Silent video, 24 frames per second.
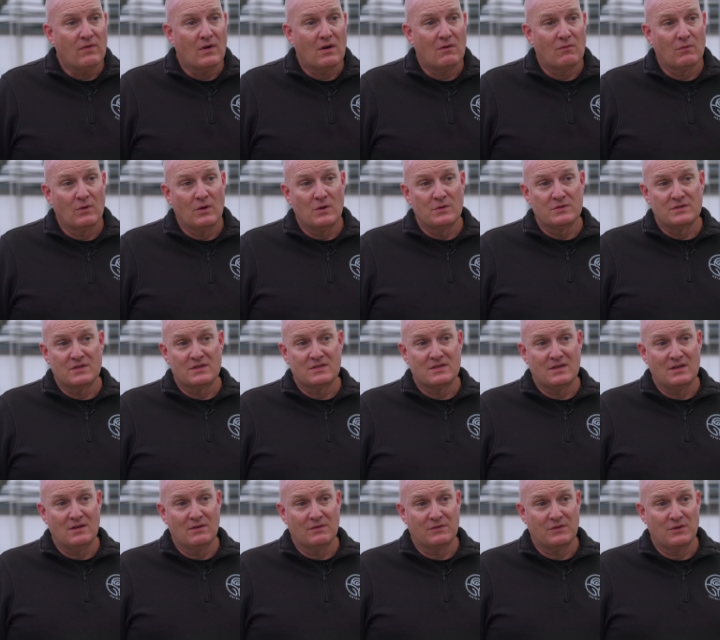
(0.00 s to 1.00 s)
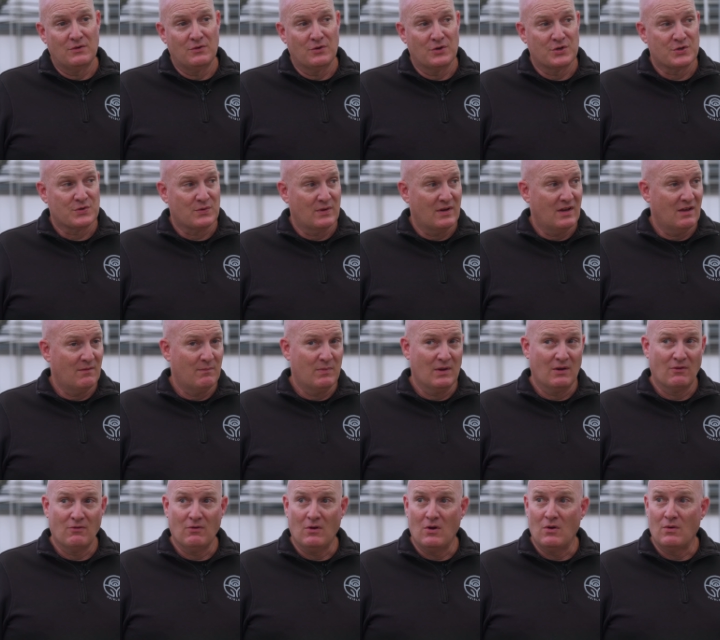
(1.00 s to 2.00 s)
our roses here at the nursery have been
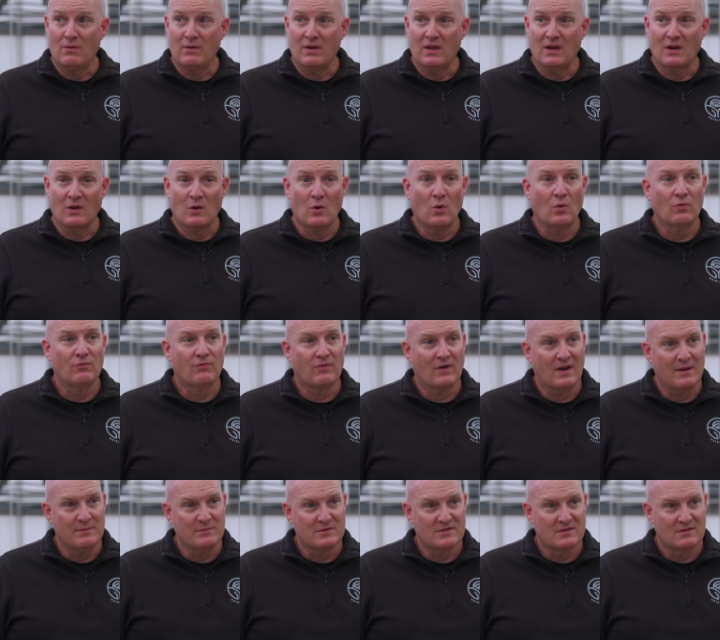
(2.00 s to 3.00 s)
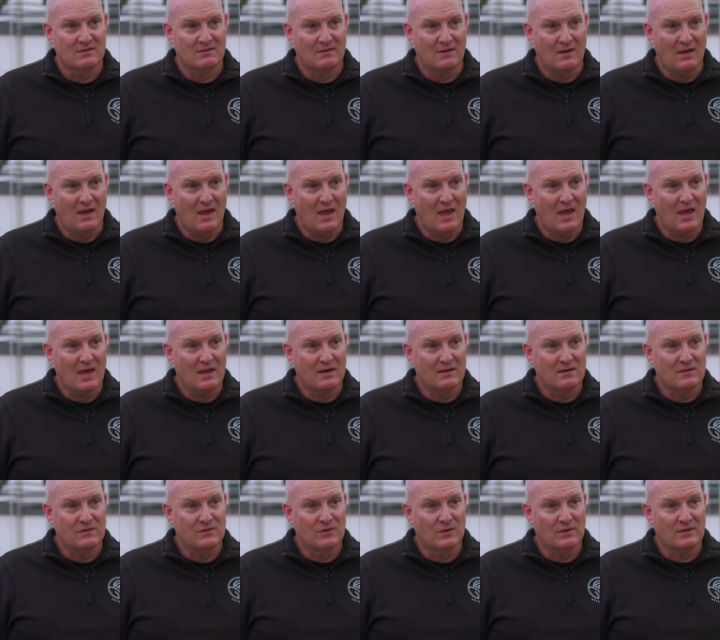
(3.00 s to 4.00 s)
grown in cold frames
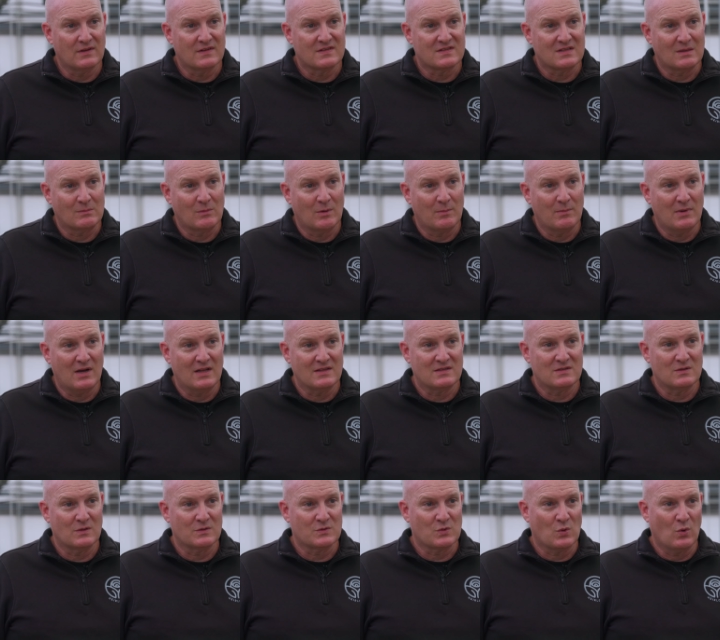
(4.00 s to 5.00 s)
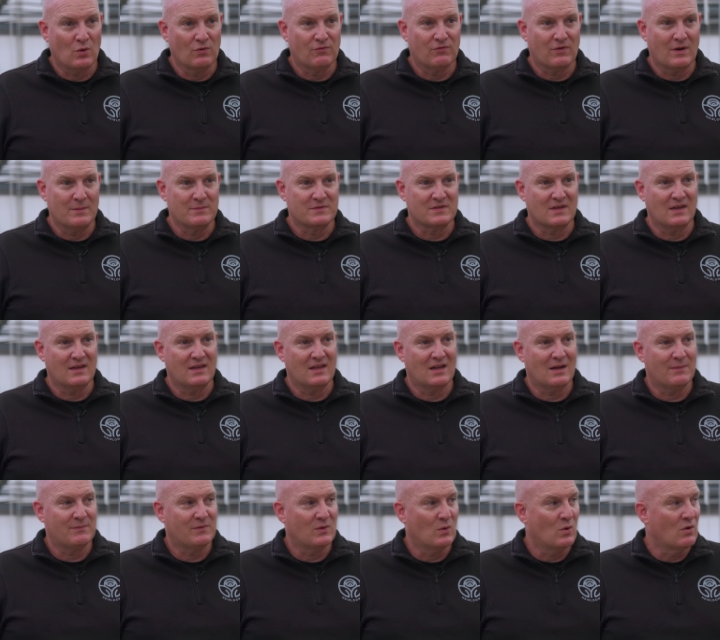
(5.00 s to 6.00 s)
and during the summer months, those cold frames can get
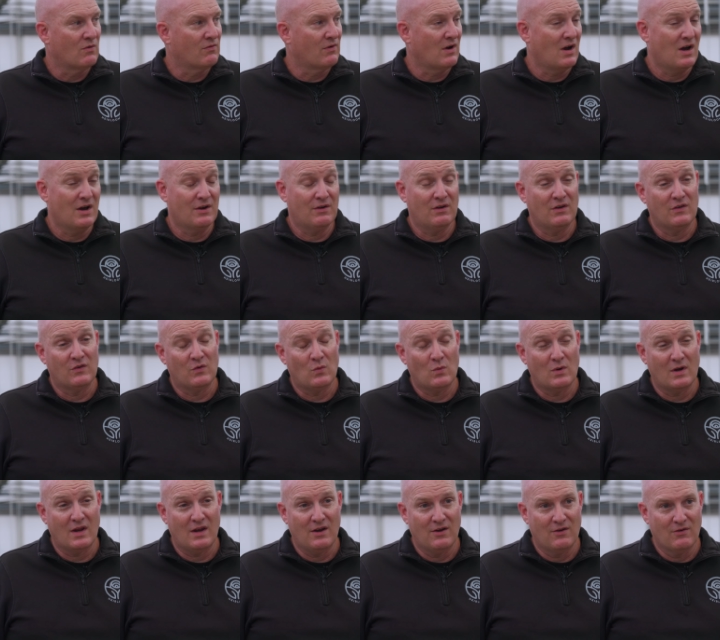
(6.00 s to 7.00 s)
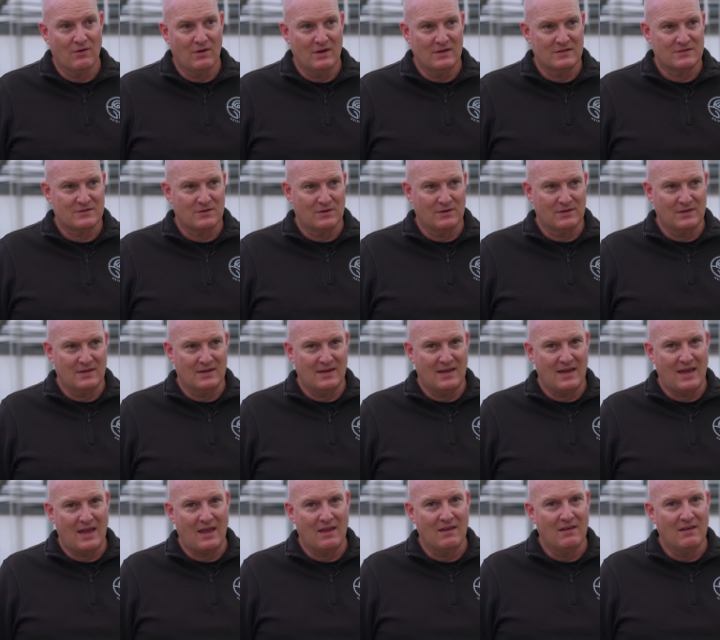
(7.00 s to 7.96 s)
up to over 120 degrees during the day.